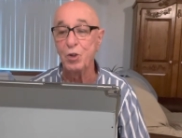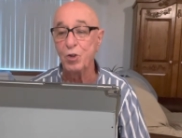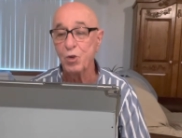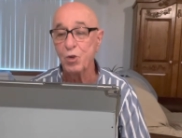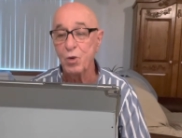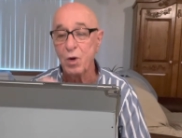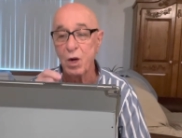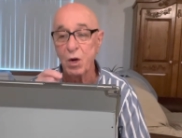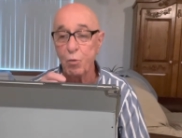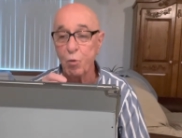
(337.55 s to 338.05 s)

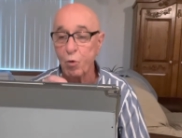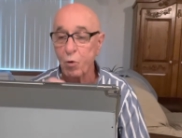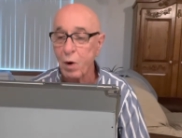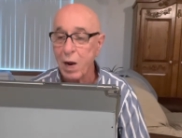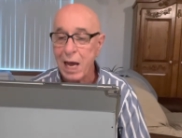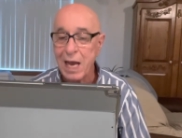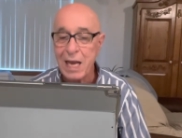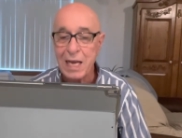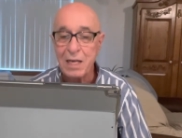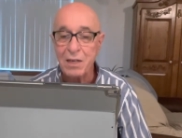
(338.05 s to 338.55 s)
to
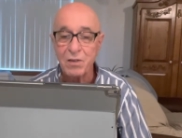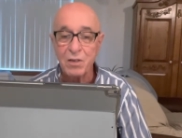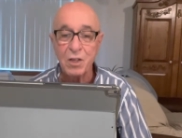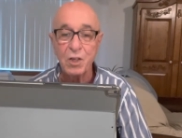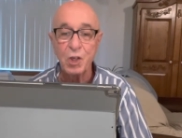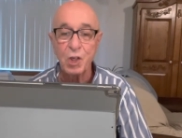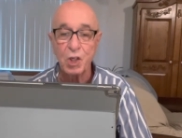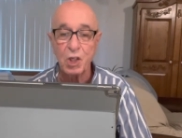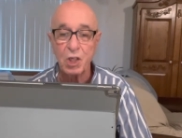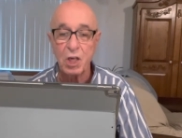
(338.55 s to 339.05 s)
arise
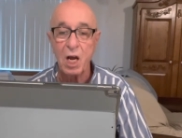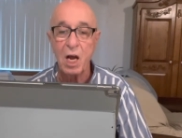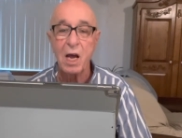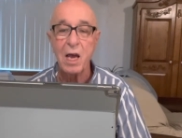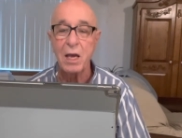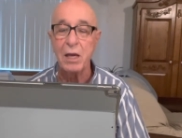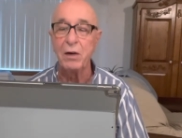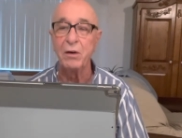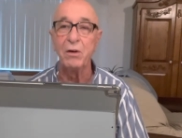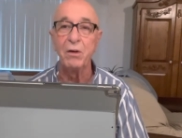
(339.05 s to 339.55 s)
and
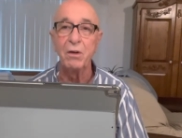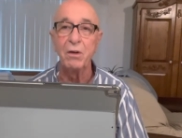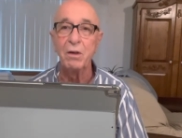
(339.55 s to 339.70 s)
shine.